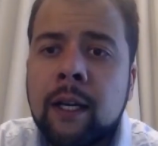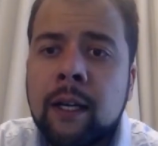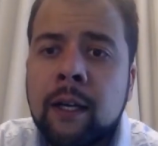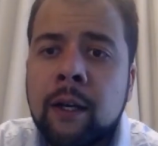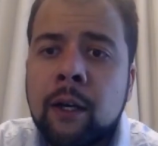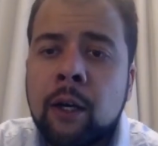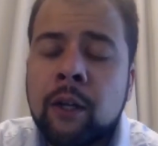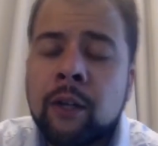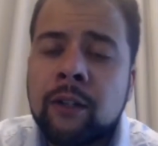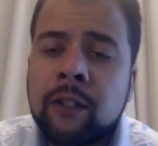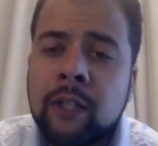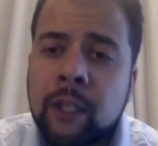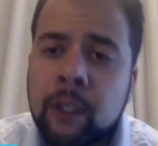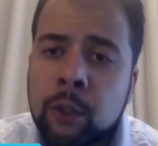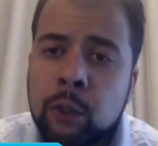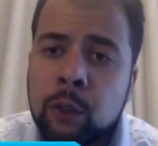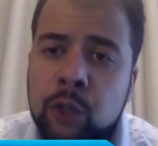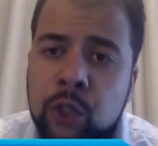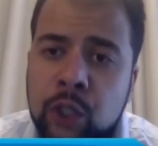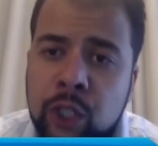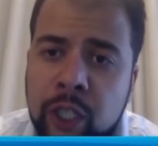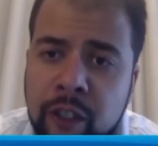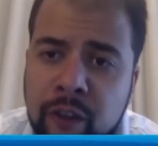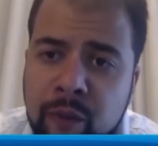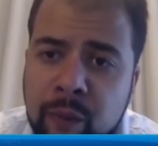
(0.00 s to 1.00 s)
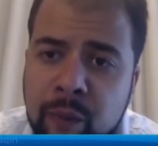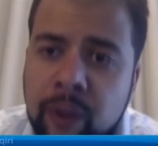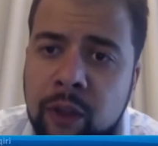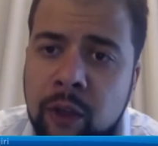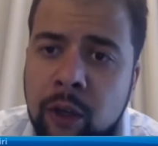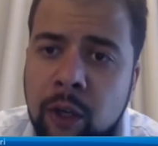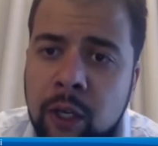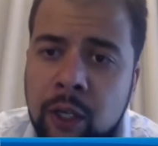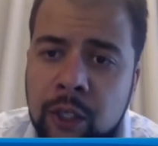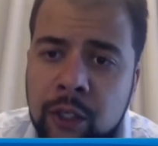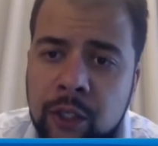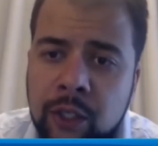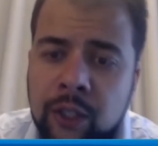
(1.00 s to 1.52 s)
Ontario's chief
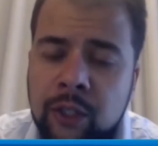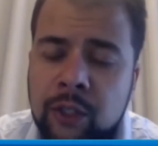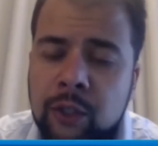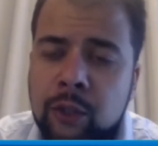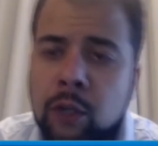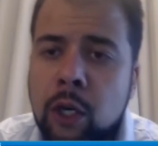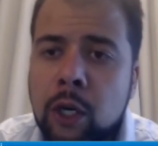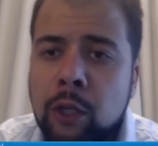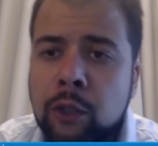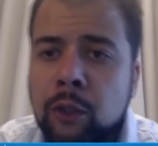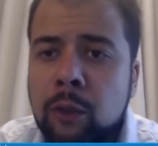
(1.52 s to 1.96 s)
pathologist, Dr.